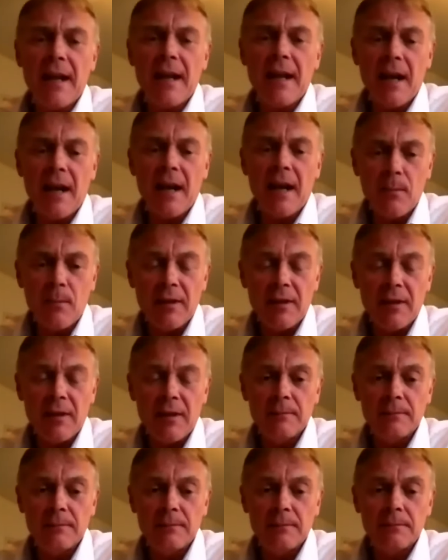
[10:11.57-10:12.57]
animals.
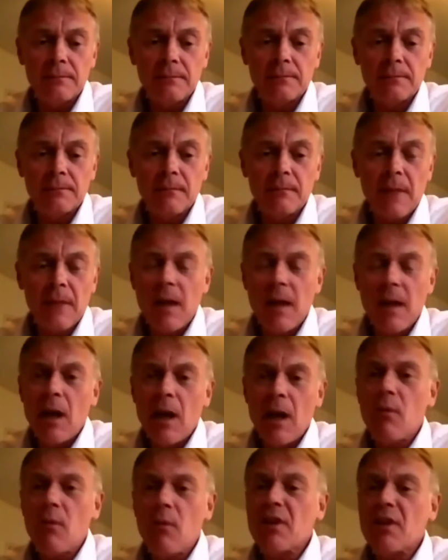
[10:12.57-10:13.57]
It
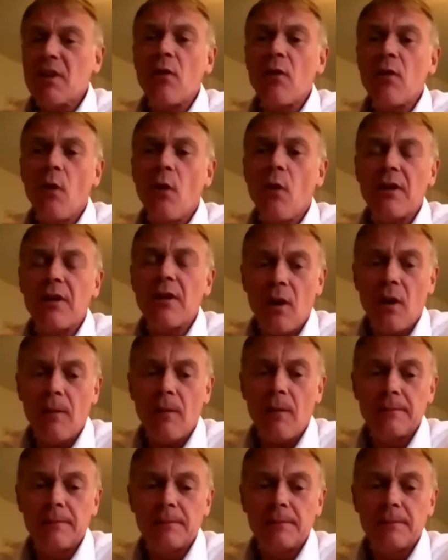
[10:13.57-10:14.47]
was an awful job.